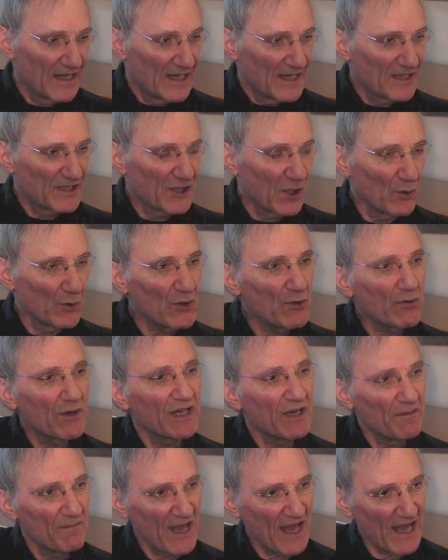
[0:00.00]
So you
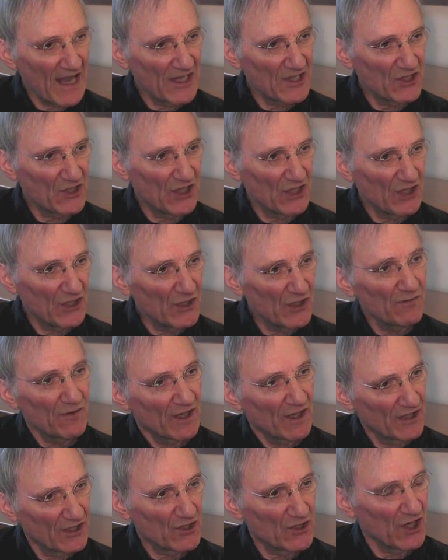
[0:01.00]
can imagine you've
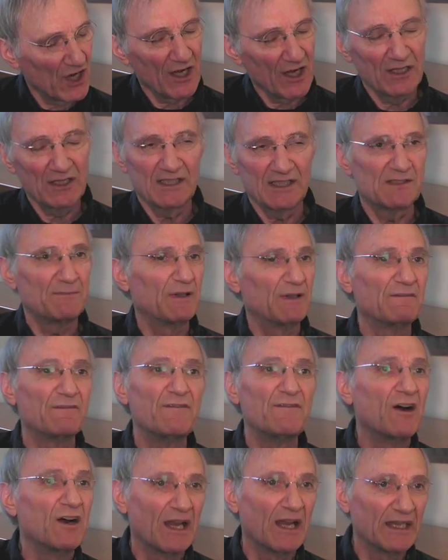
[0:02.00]
got a child that's been
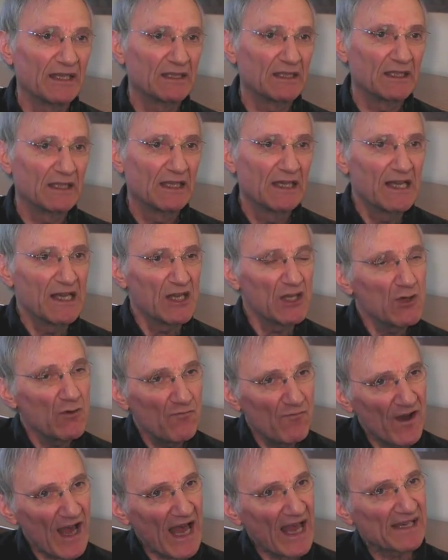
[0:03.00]
fine. You
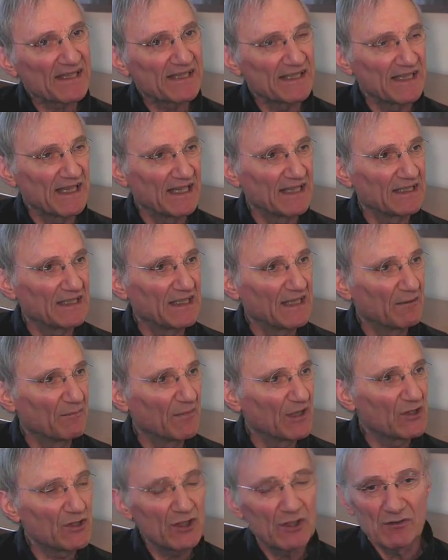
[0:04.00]
vaccinate them
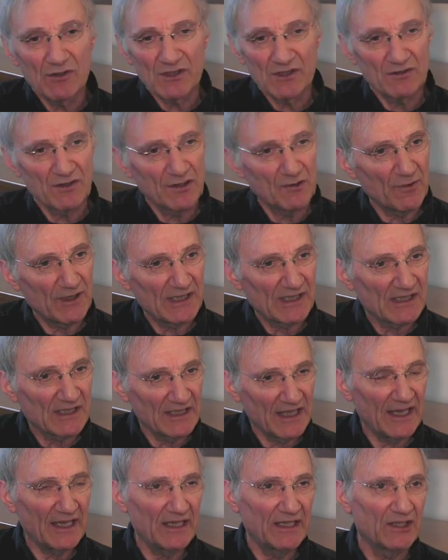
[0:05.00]
and two or three weeks
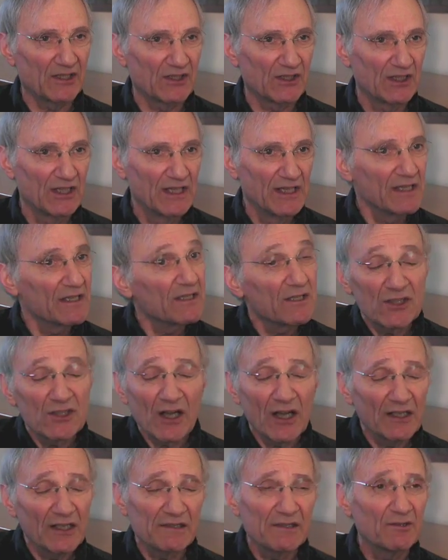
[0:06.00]
later, the
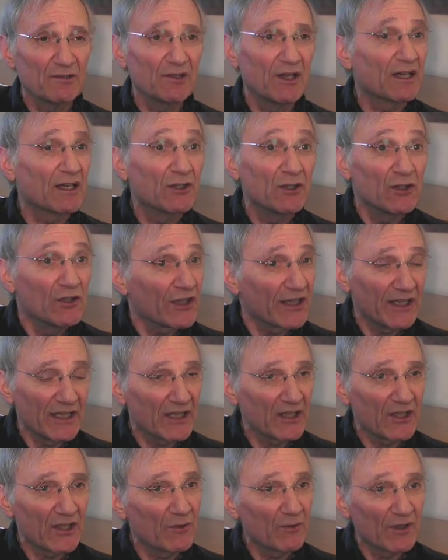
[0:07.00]
child's no longer looking
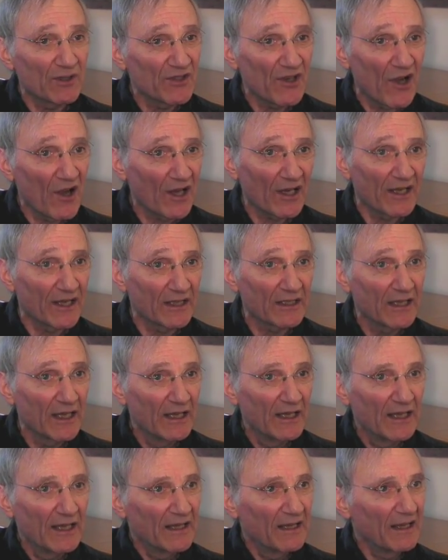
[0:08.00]
at you or talking
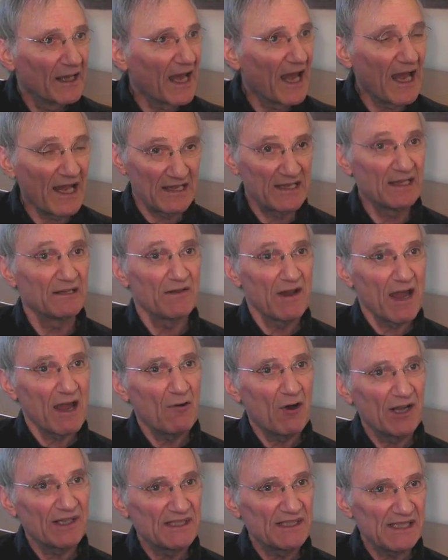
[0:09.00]
and they're
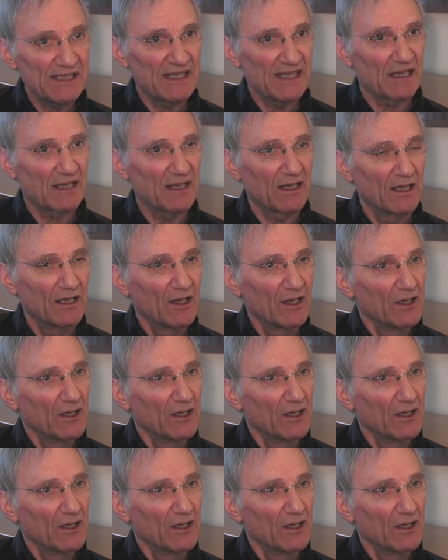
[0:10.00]
now autistic.